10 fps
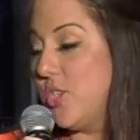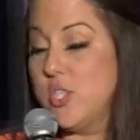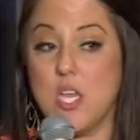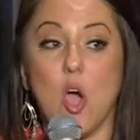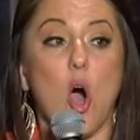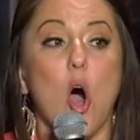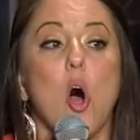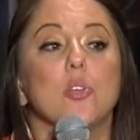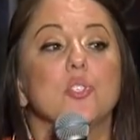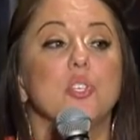And she,
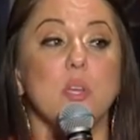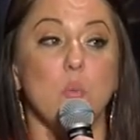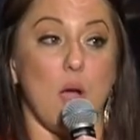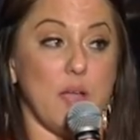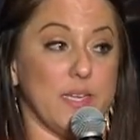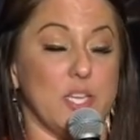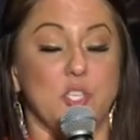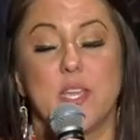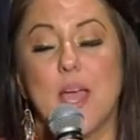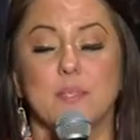all she wanted,
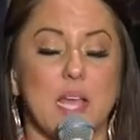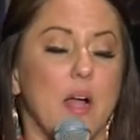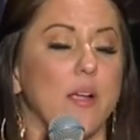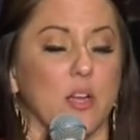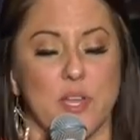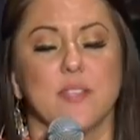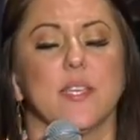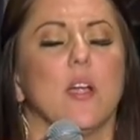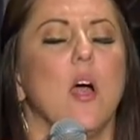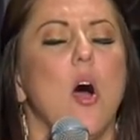and she kept telling our
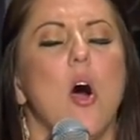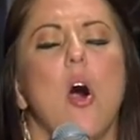translator,